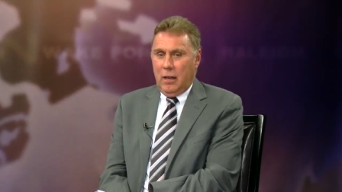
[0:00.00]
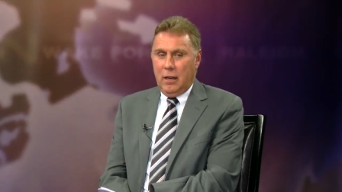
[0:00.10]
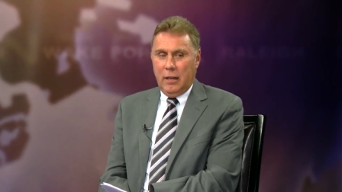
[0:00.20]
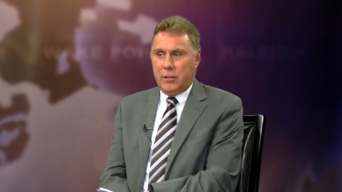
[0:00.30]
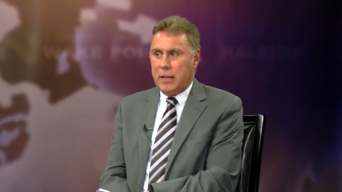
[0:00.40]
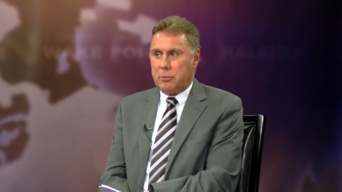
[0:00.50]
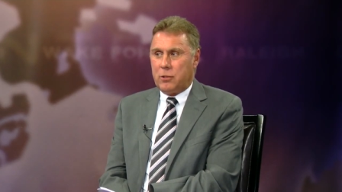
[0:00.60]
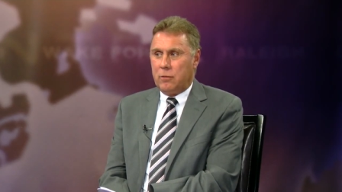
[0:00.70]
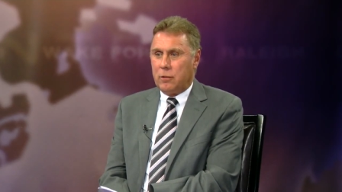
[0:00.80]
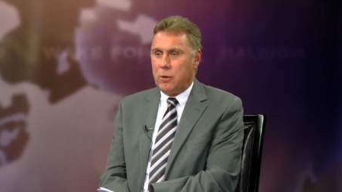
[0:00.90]
Any
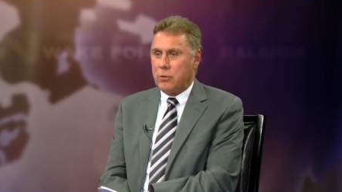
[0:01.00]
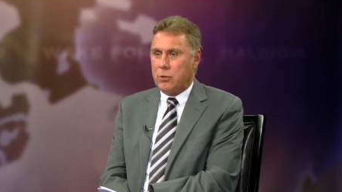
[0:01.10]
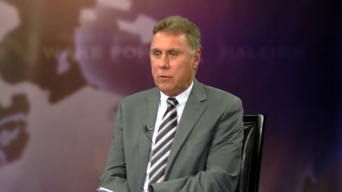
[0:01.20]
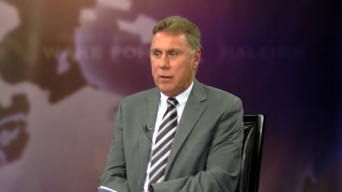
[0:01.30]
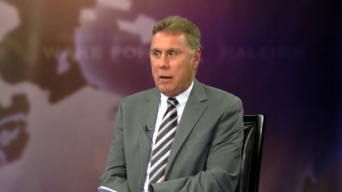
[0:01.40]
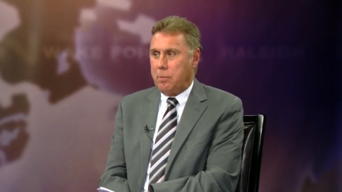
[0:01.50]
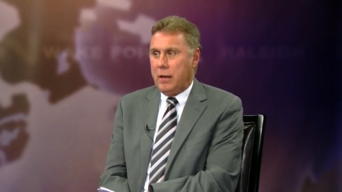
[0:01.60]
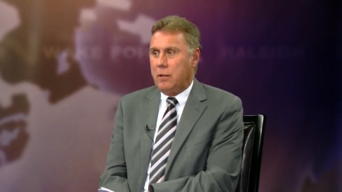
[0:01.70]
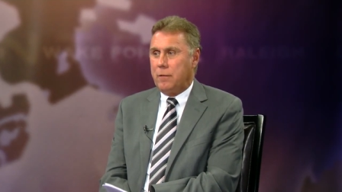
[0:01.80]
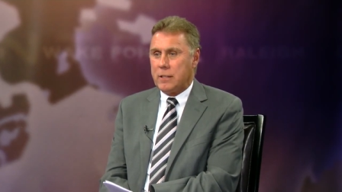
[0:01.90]
tips for folks who have not
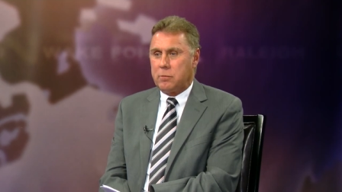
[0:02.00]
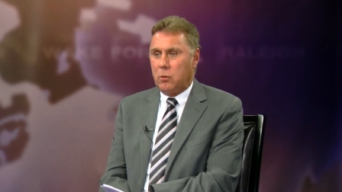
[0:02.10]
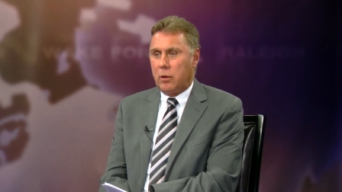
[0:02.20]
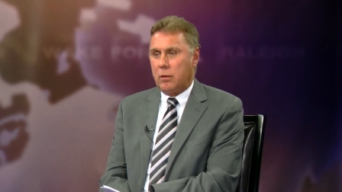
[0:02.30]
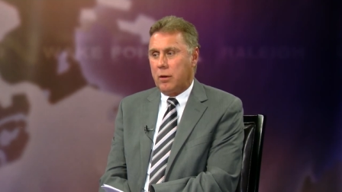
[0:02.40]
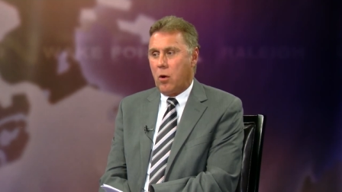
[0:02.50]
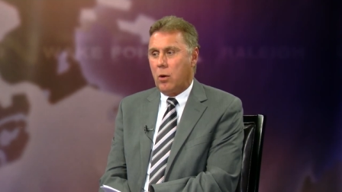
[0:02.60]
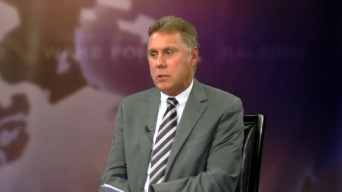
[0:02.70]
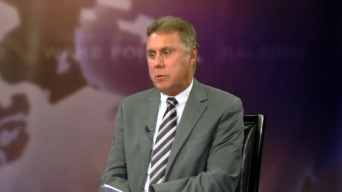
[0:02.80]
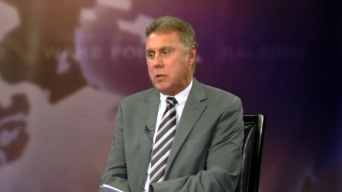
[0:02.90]
been to the festival, whether they're
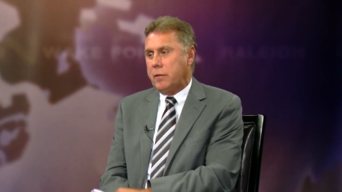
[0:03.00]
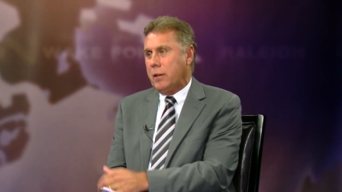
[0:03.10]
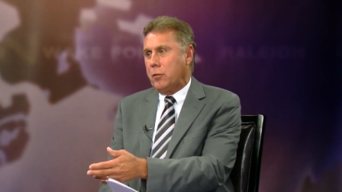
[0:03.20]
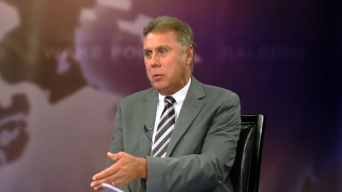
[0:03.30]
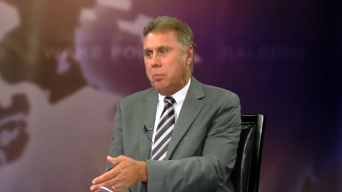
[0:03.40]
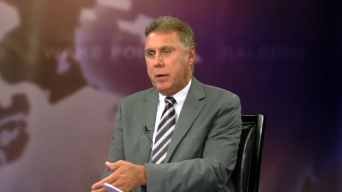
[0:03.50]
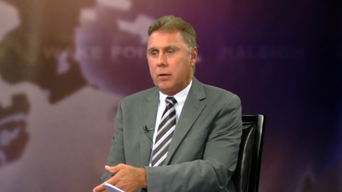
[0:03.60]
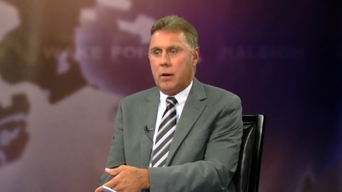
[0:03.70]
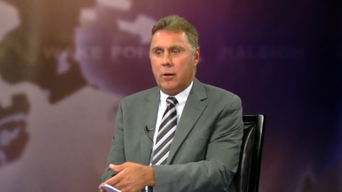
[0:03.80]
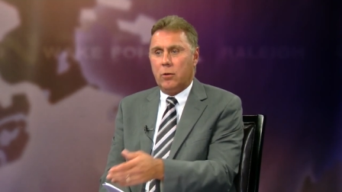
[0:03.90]
going specifically for the
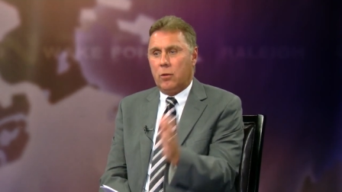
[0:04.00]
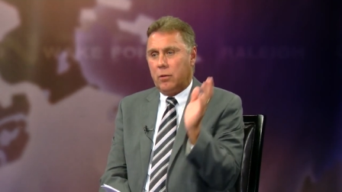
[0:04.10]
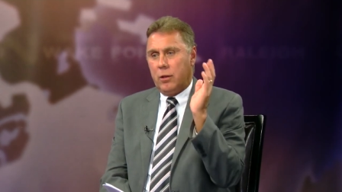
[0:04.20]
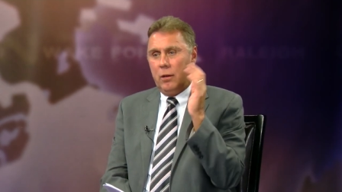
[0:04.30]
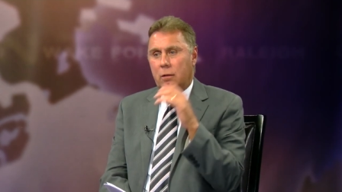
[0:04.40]
beer garden or the